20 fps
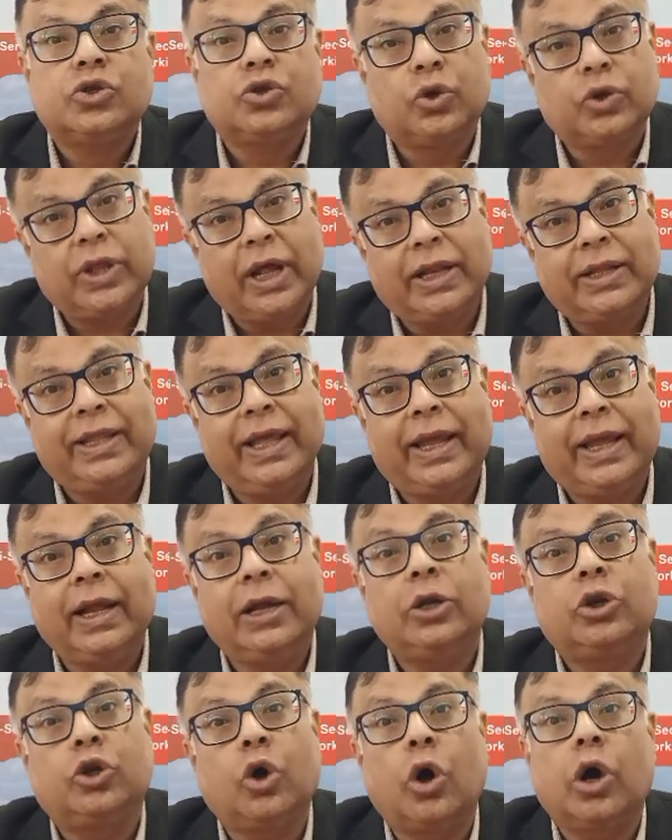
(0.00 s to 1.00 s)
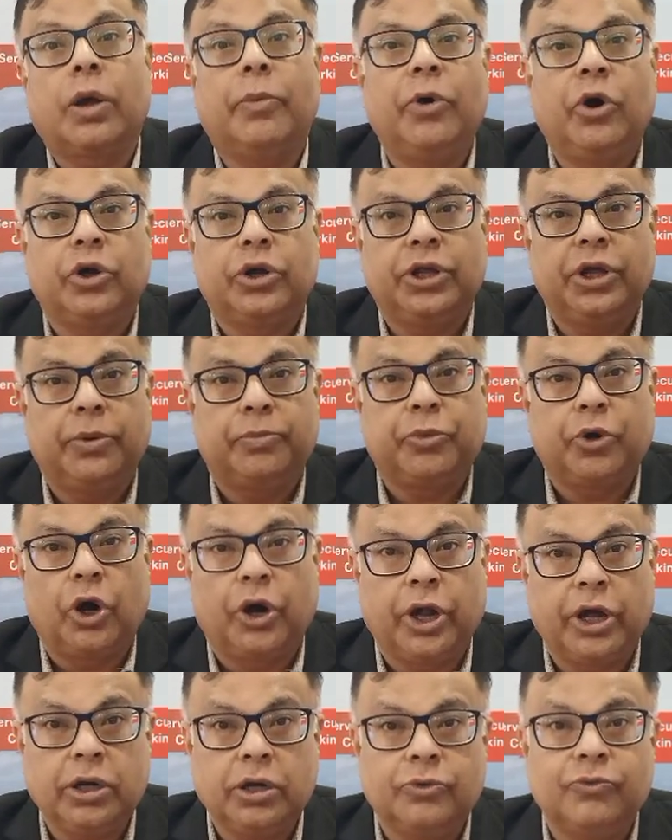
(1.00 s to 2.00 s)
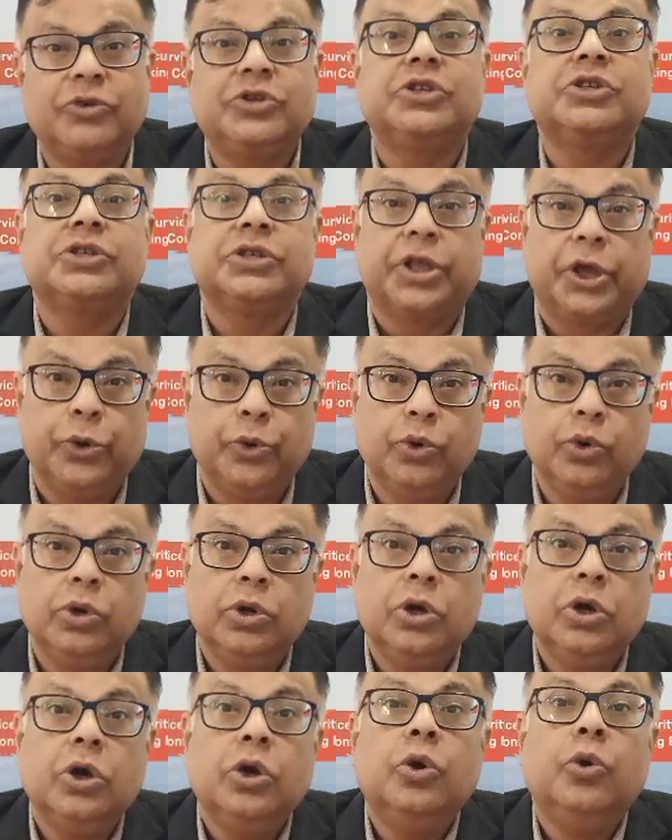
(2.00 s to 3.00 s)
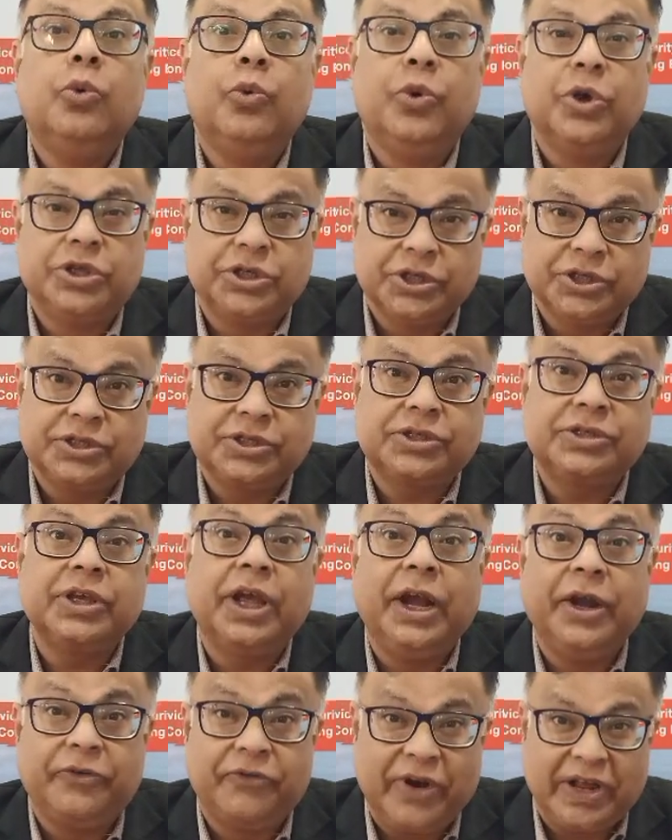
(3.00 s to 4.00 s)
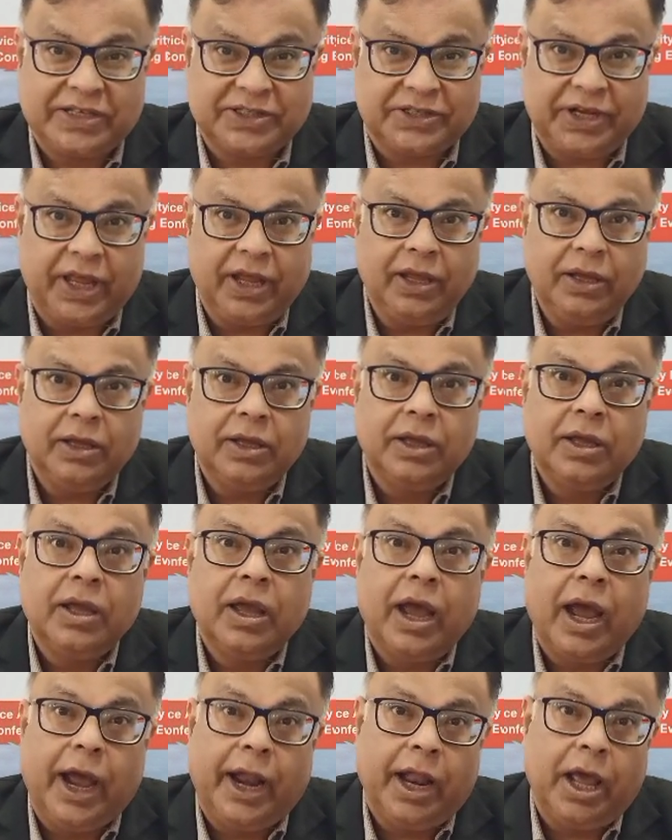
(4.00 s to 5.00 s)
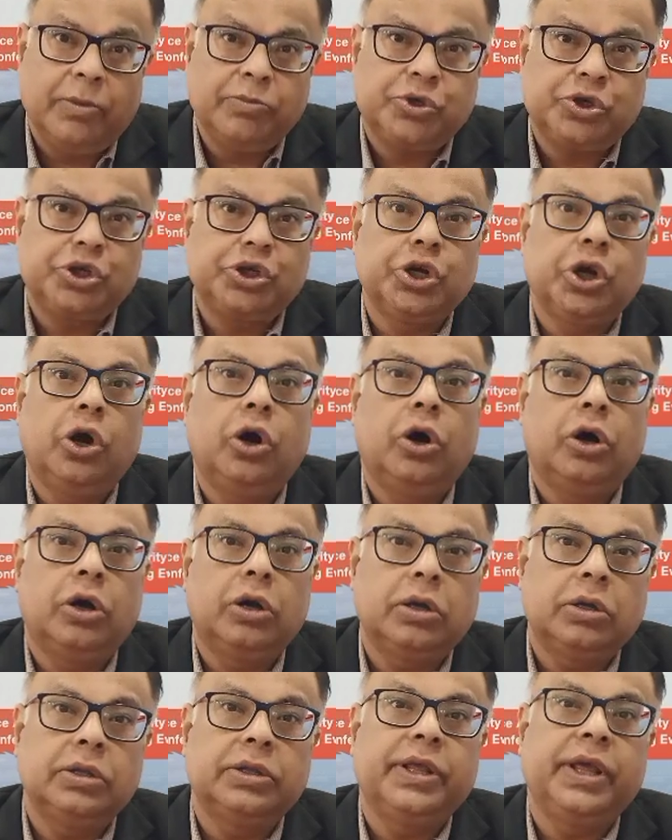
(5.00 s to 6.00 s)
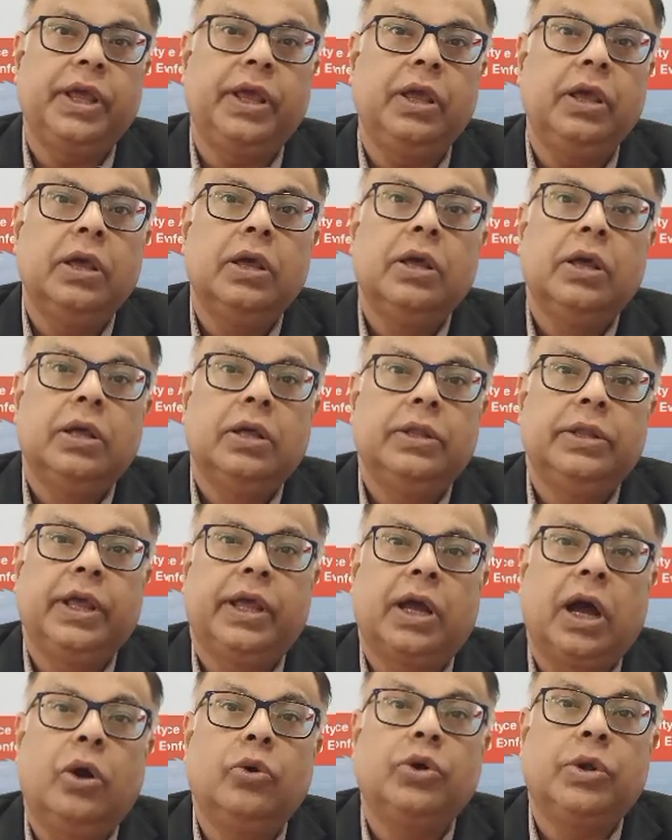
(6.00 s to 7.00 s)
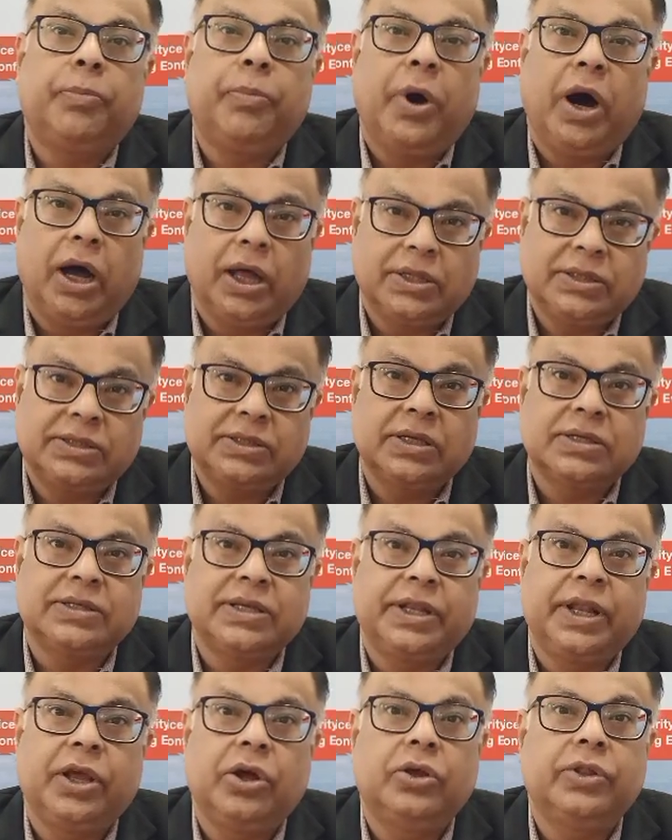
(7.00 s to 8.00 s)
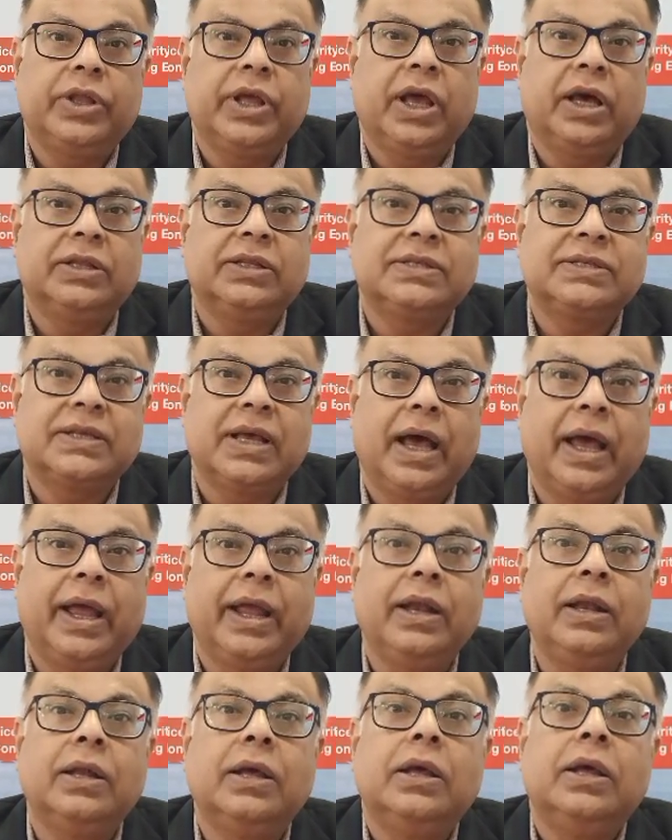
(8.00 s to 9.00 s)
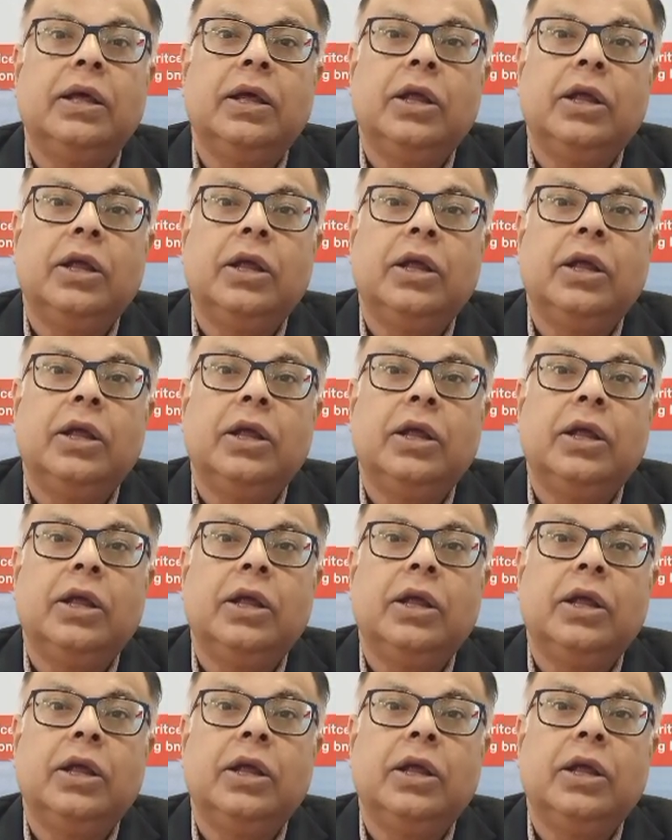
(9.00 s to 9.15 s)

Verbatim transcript: so that they can talk about their product, which is new, which is interesting. And I'm sure the, the counterparts sitting on the other side